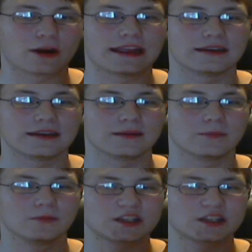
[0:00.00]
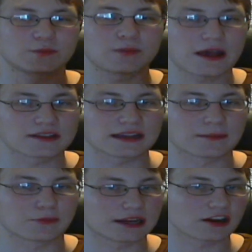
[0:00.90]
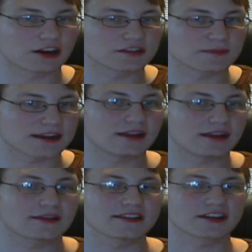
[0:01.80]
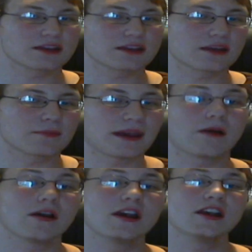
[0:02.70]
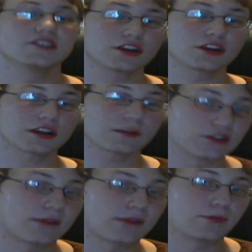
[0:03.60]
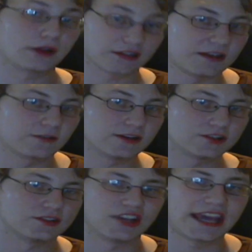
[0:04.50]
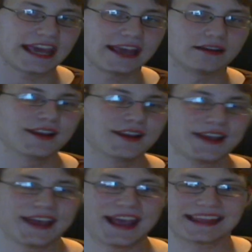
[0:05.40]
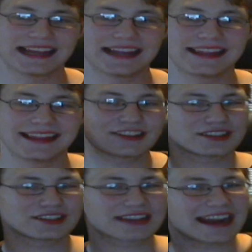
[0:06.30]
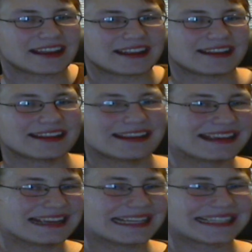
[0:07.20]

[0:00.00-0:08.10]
power in spells like bringing cards back in your hand, because they're going to be coming back out. So you're going to be trying to put out as many creatures as you can. And that just kind of,